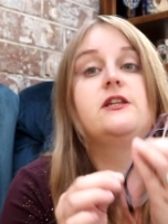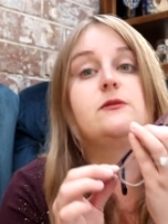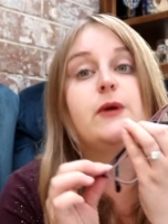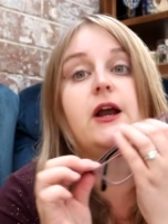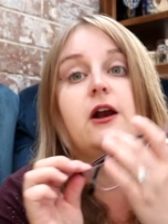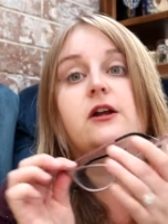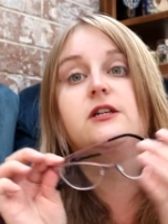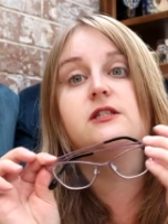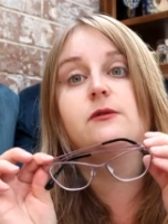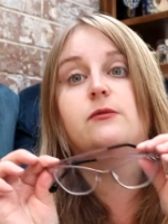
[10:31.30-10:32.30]
this pair
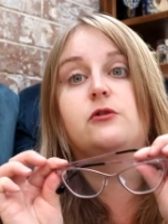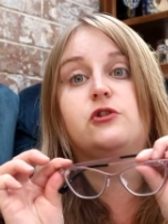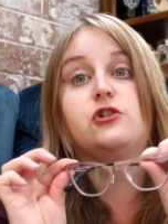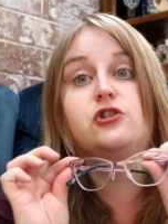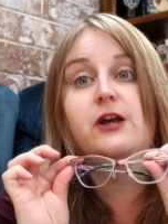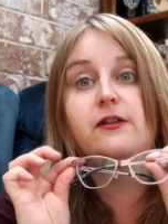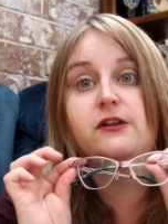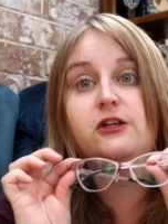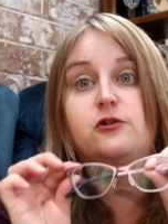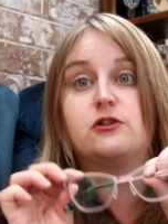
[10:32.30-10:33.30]
is the most
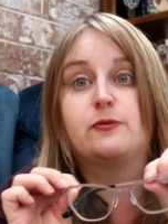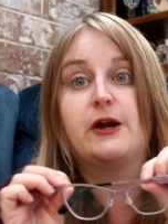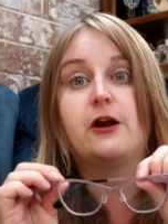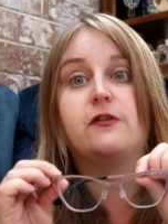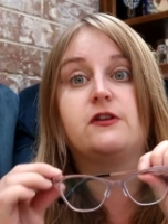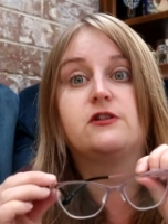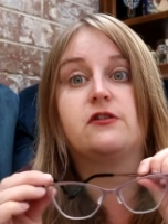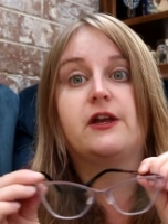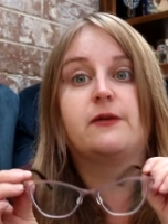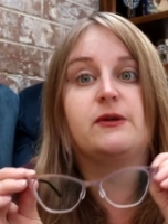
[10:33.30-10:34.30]
gently used pair. These are
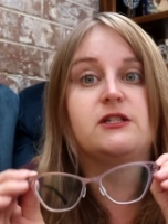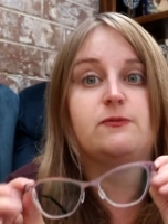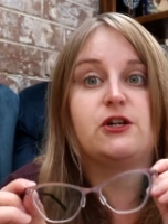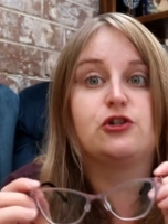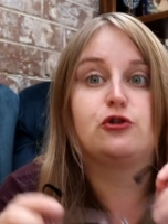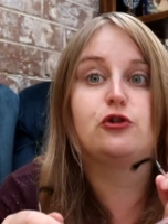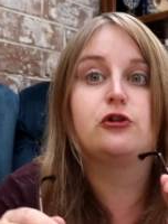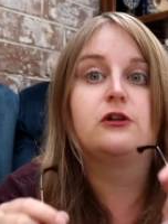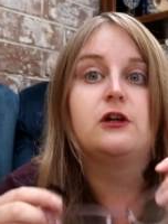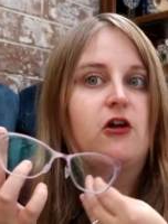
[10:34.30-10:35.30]
like my
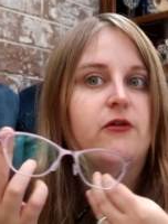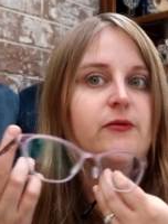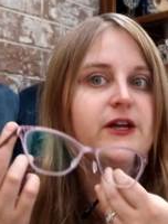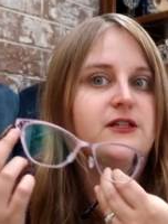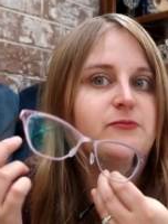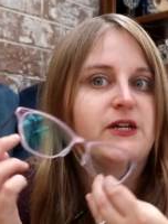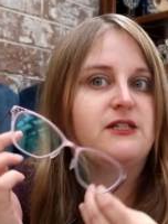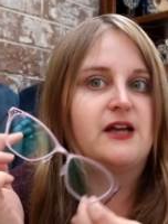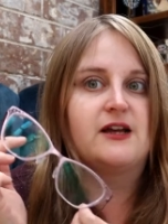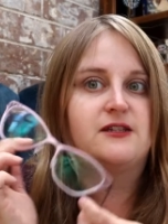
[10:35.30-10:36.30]
special, I call them like my
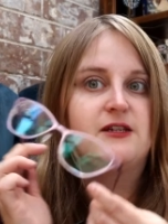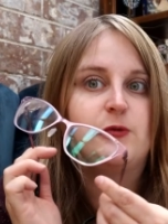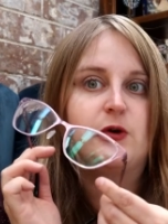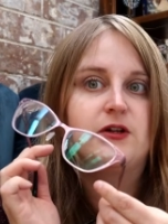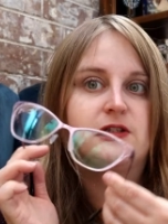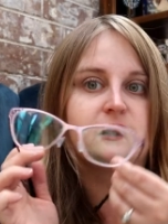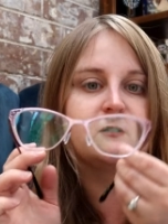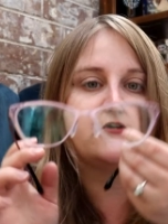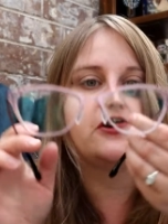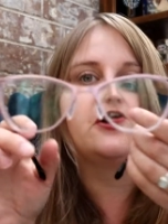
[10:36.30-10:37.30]
sassy ones
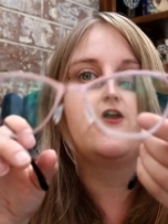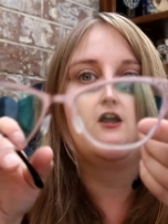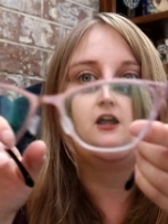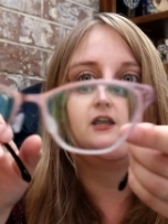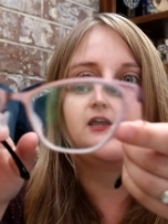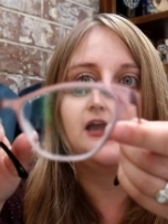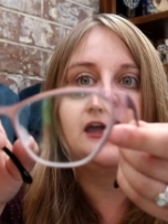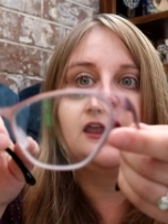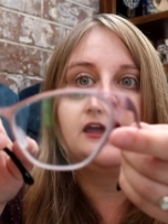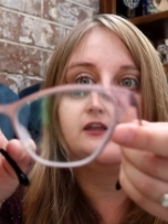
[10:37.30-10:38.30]
because they're
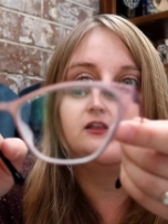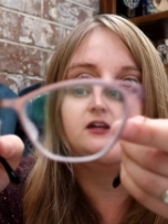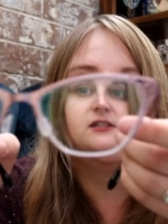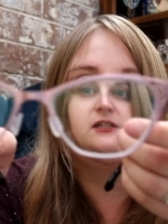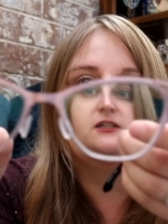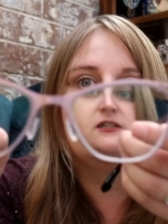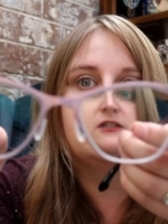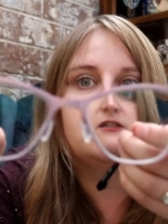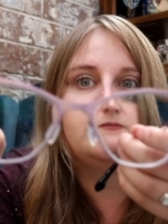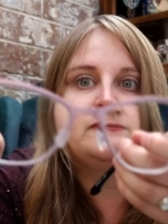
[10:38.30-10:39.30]
cat eye
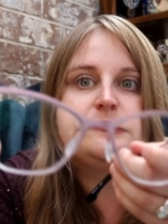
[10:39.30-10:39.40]
glasses.